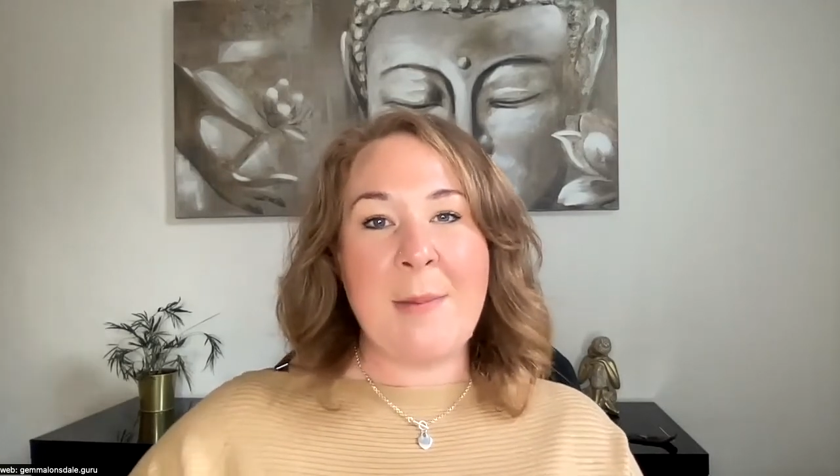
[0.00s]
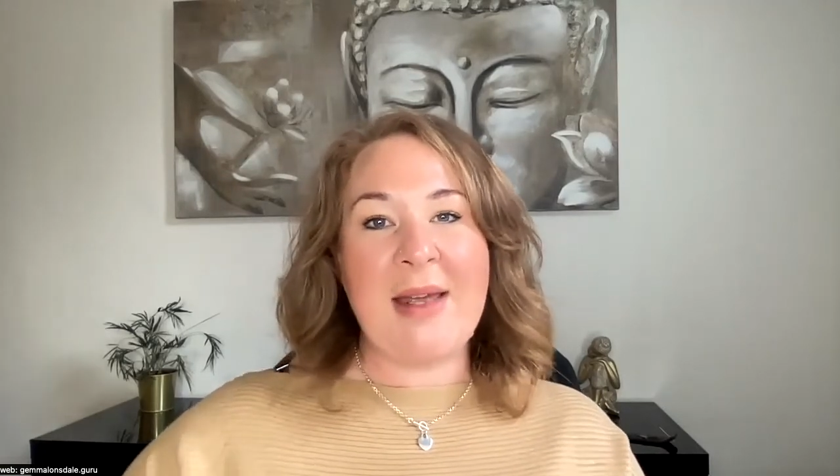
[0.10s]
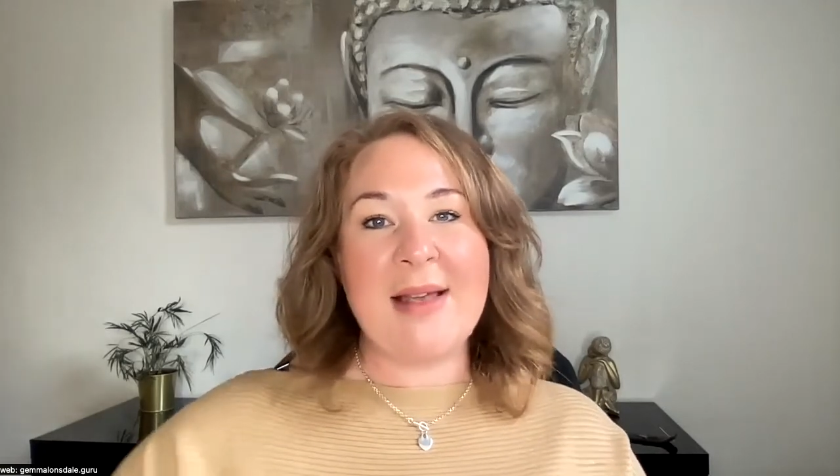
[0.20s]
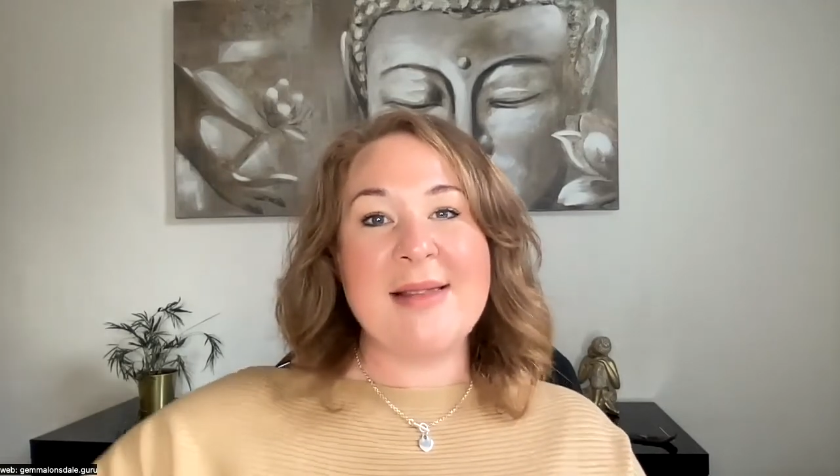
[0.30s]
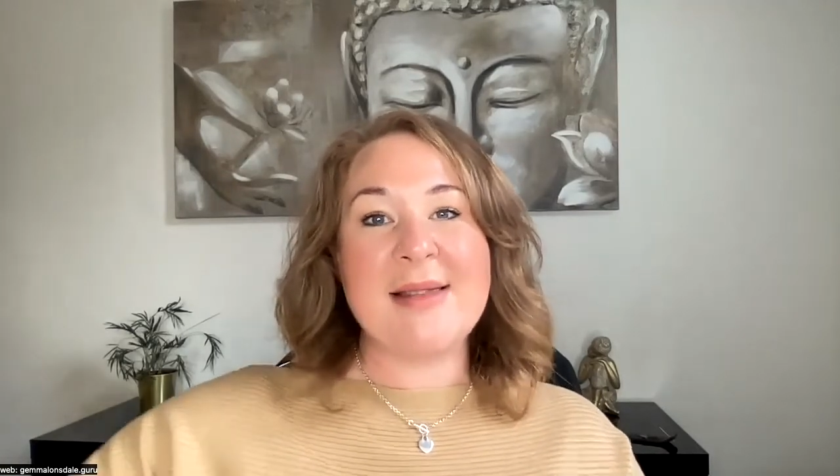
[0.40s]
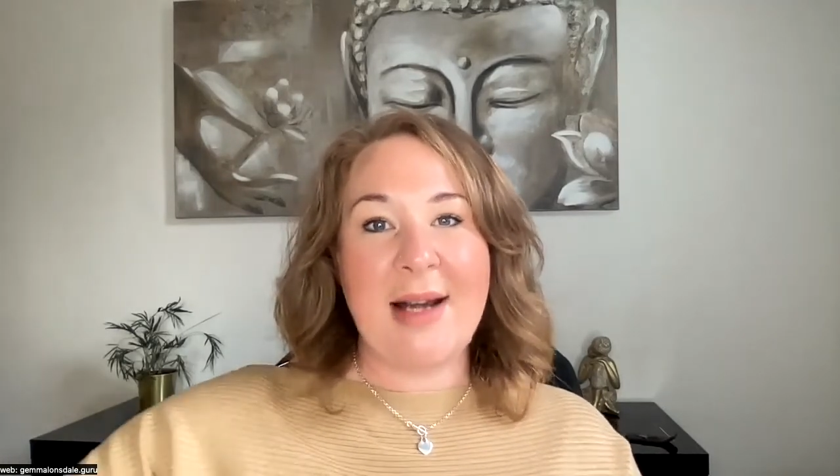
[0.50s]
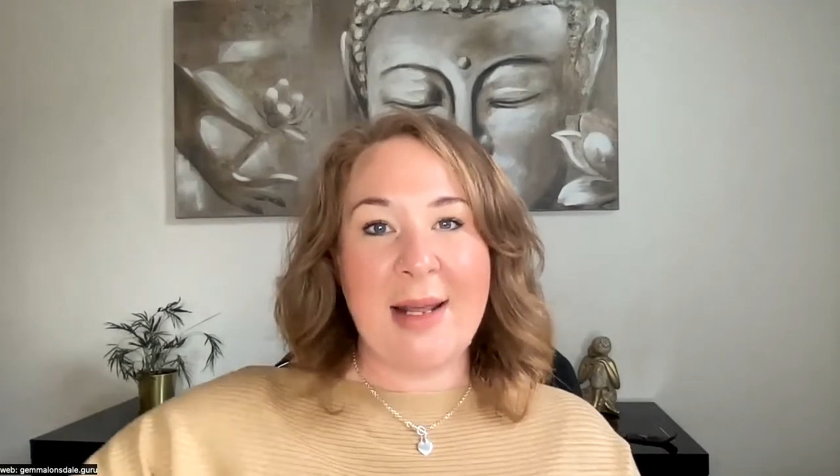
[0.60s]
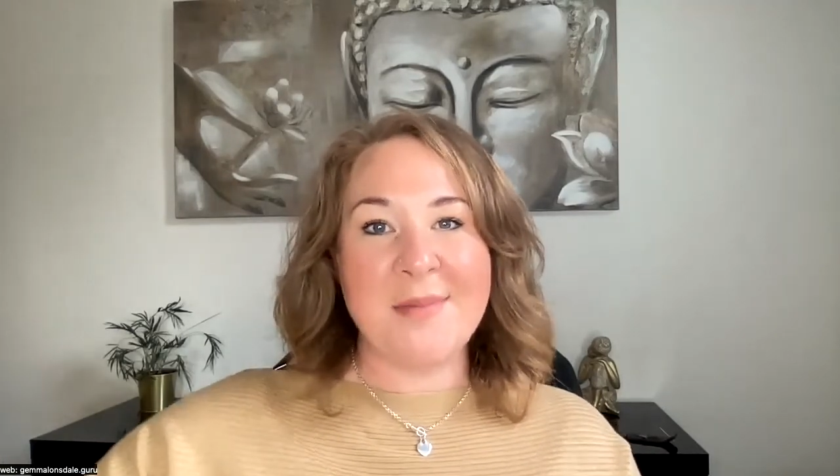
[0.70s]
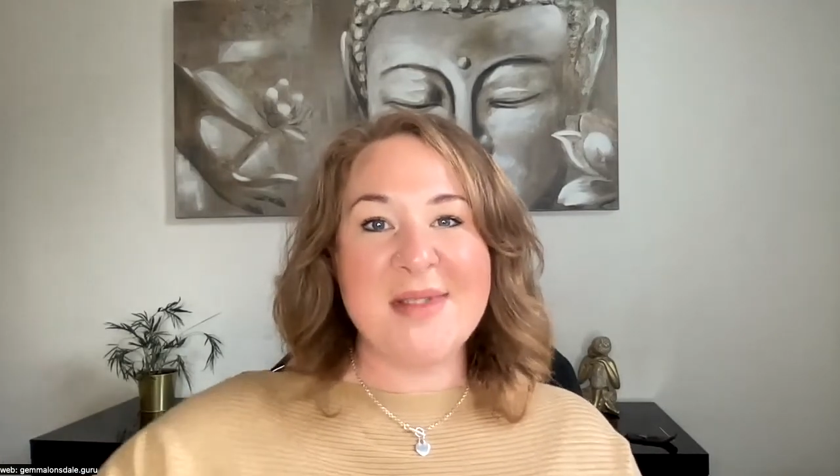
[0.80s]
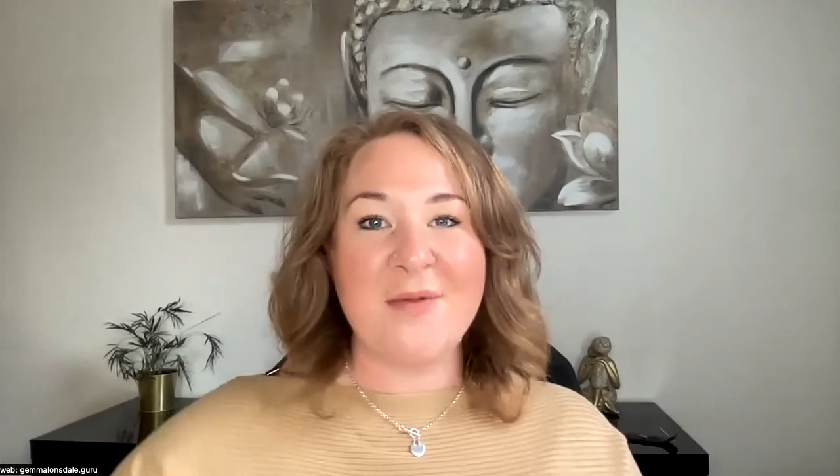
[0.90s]
biggest
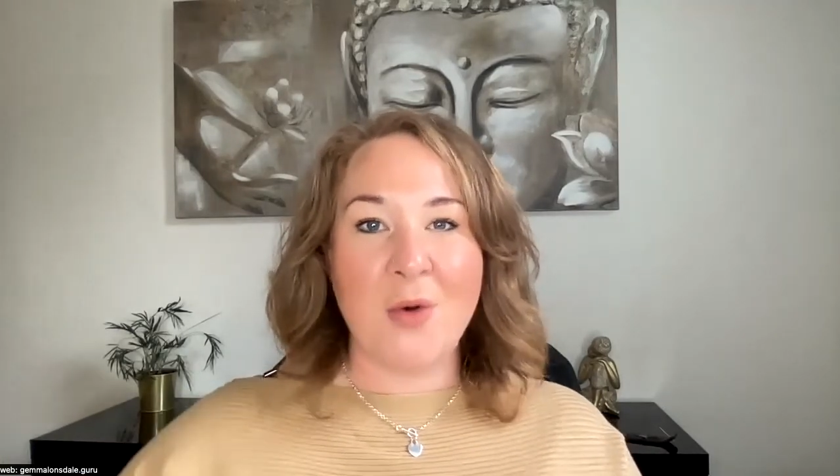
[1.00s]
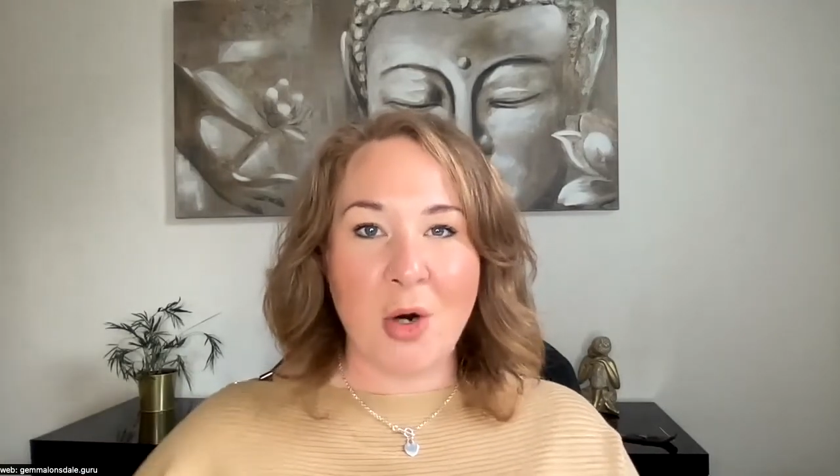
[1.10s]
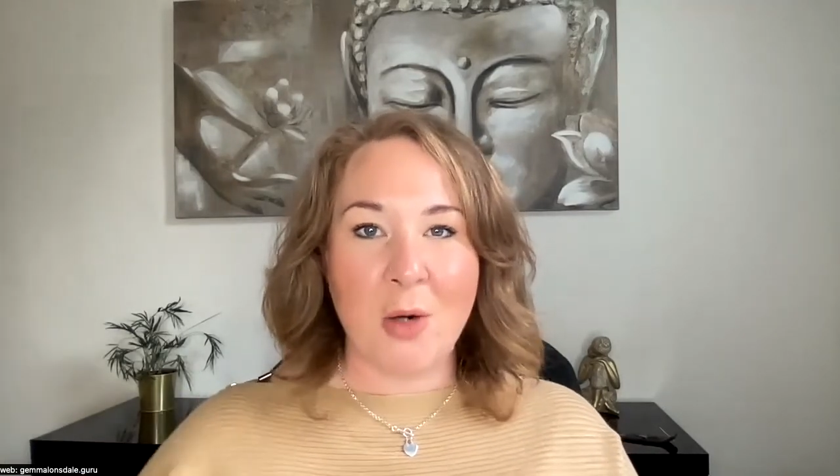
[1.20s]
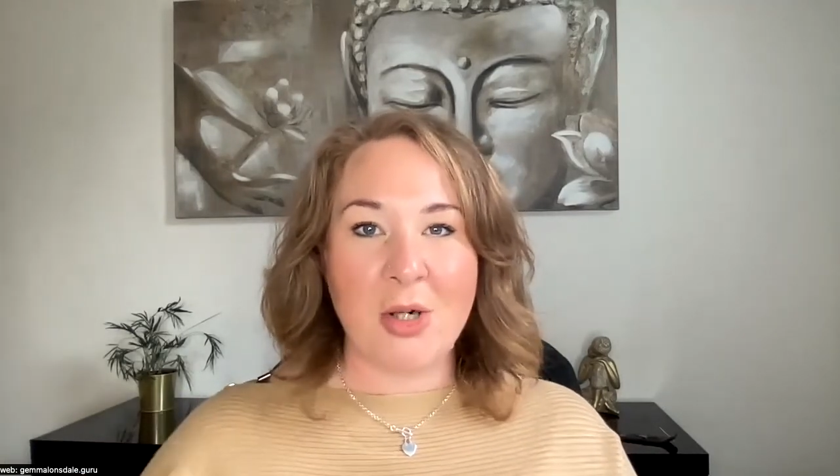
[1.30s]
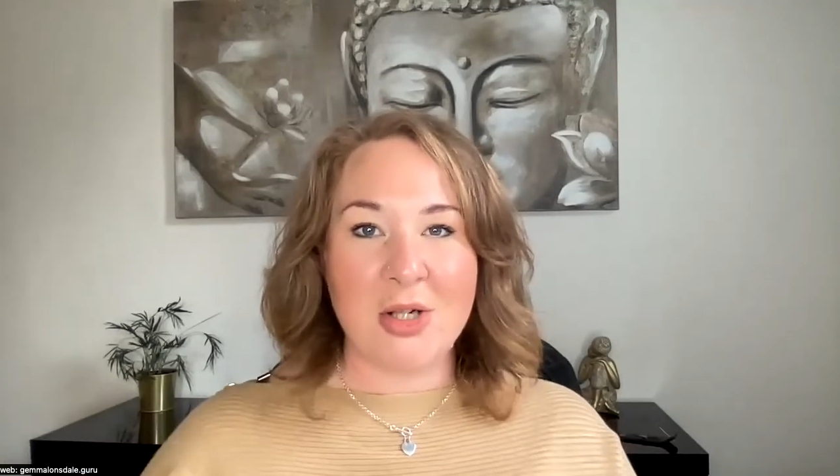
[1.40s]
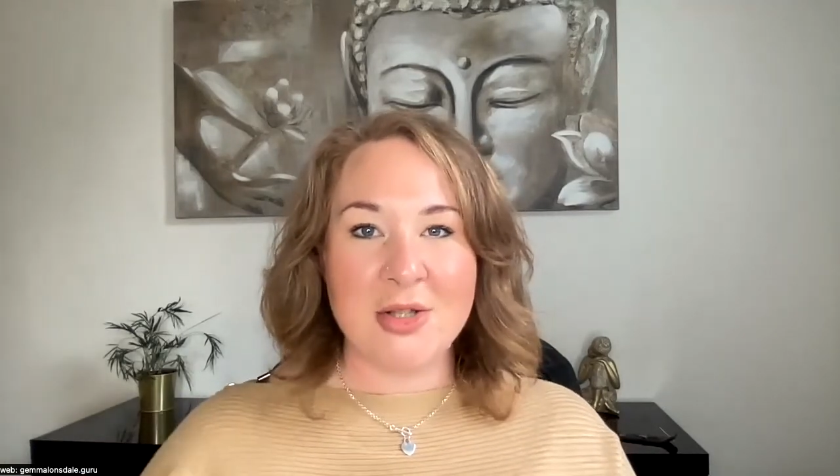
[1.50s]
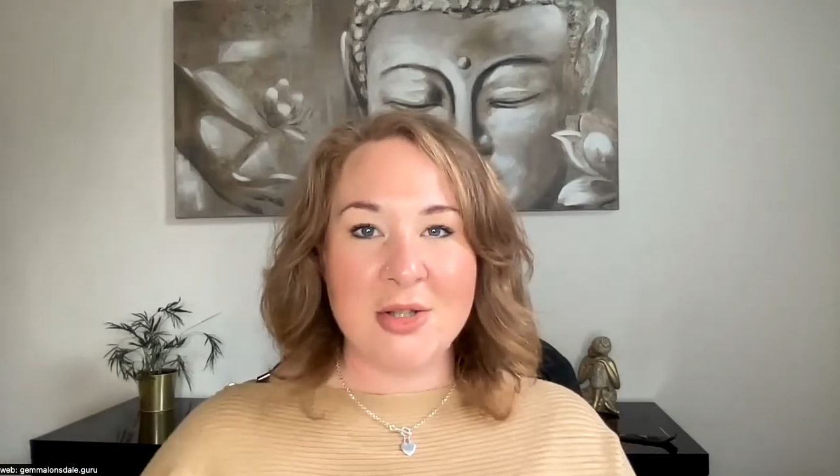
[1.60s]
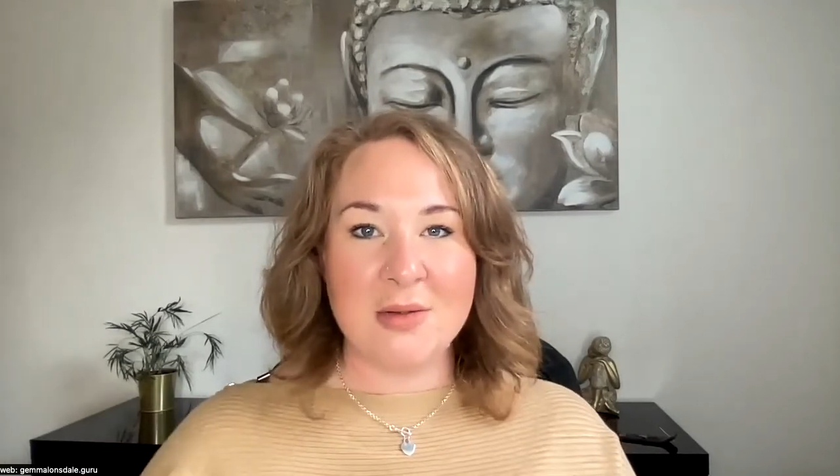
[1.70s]
leaps forward